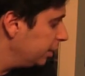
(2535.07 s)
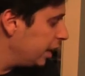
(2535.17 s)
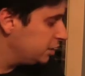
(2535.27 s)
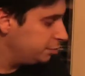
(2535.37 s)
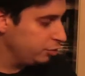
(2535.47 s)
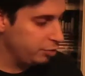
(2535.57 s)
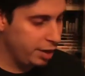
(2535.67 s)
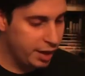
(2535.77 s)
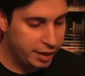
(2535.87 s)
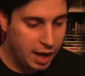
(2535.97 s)
last
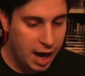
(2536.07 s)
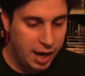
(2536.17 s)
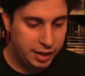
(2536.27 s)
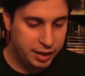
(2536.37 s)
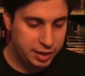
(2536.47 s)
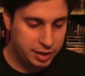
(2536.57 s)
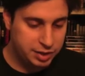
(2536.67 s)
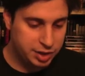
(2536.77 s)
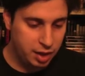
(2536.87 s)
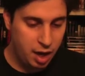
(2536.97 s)
Blu-ray I got
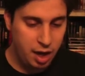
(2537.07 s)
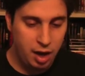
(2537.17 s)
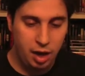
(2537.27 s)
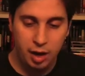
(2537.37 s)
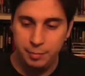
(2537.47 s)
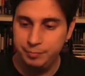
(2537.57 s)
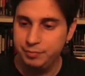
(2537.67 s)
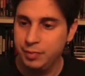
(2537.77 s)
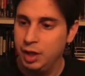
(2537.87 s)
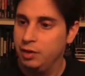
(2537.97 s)
is Grindhouse